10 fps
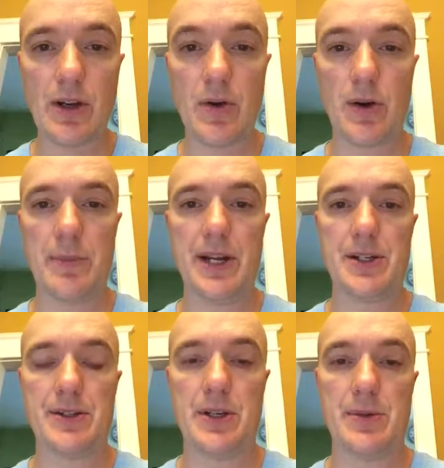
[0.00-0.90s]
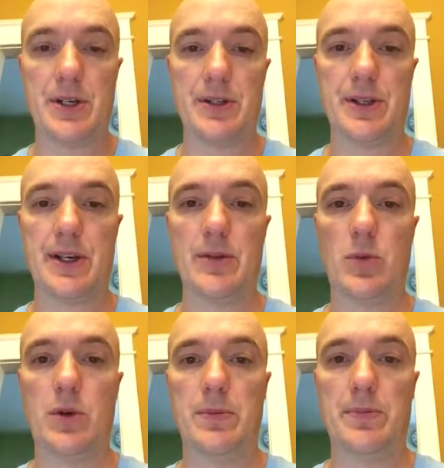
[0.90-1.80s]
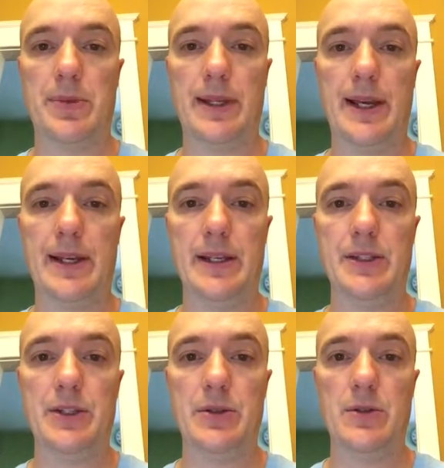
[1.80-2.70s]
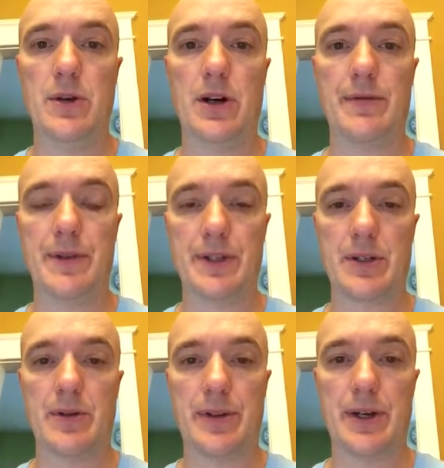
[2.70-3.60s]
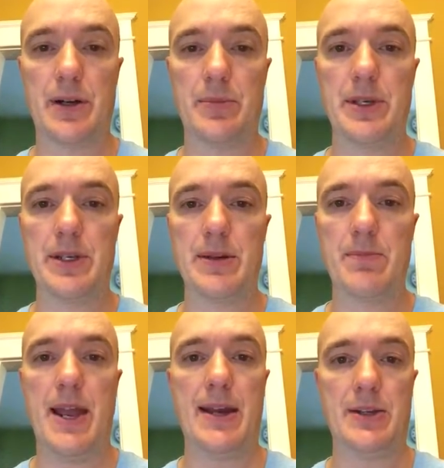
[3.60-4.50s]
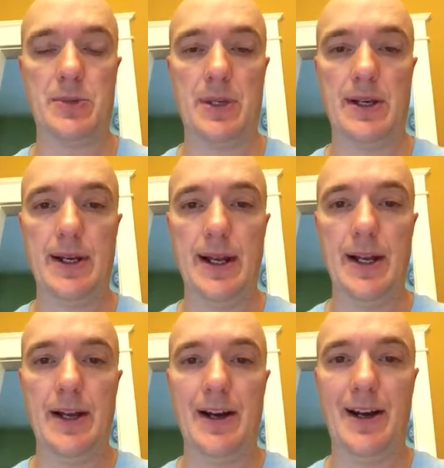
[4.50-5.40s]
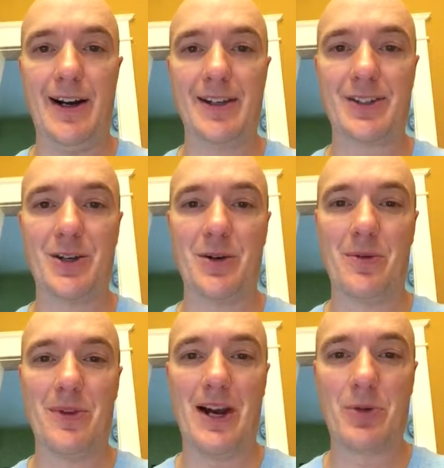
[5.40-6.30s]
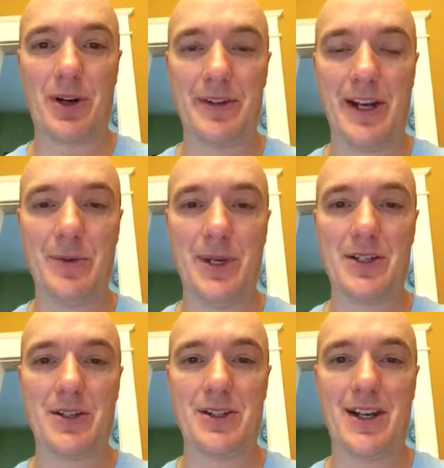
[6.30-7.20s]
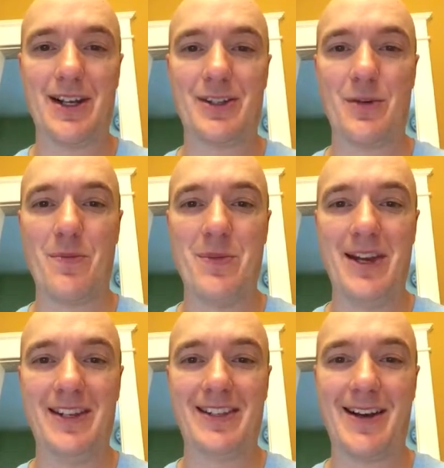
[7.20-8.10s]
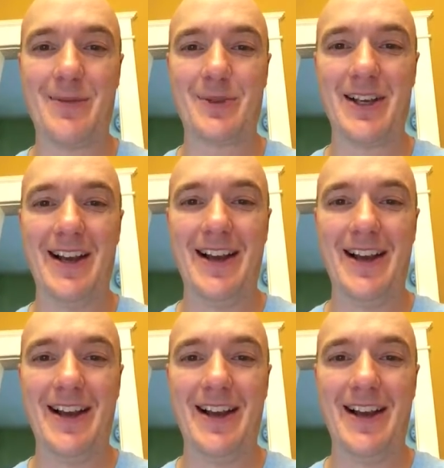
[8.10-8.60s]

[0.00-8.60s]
our patient's imaging study, will play into our physical therapy management. So I work on the outpatient side, so many times